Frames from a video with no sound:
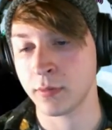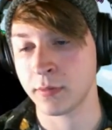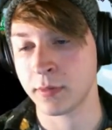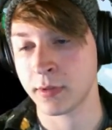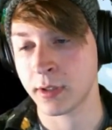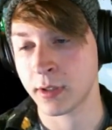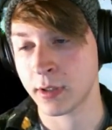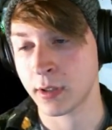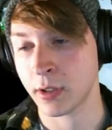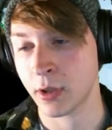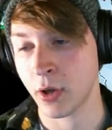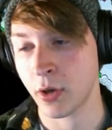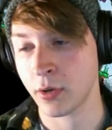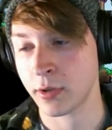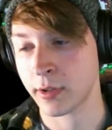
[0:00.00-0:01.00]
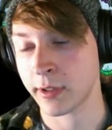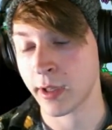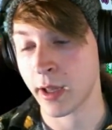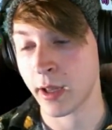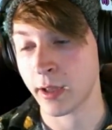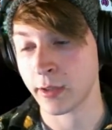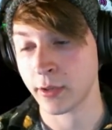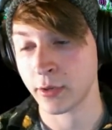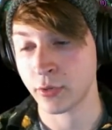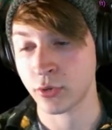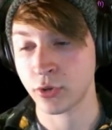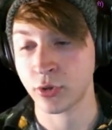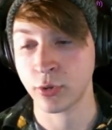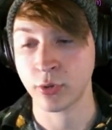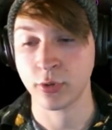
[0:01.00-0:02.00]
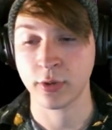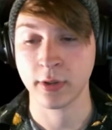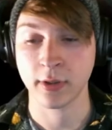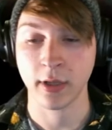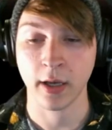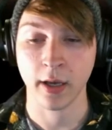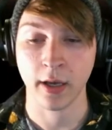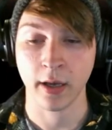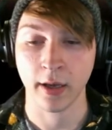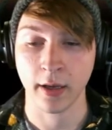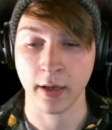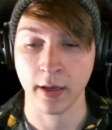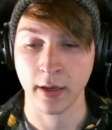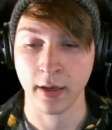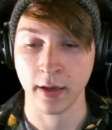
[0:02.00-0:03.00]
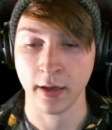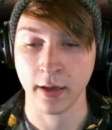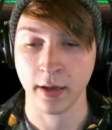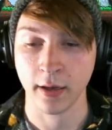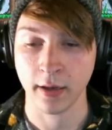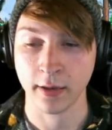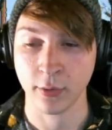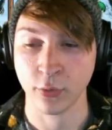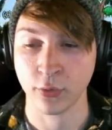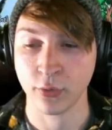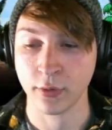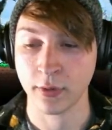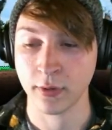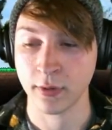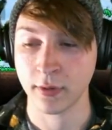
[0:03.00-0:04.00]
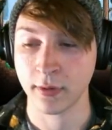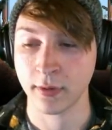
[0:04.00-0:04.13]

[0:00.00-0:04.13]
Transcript: so you, uh, you, you uh, you smell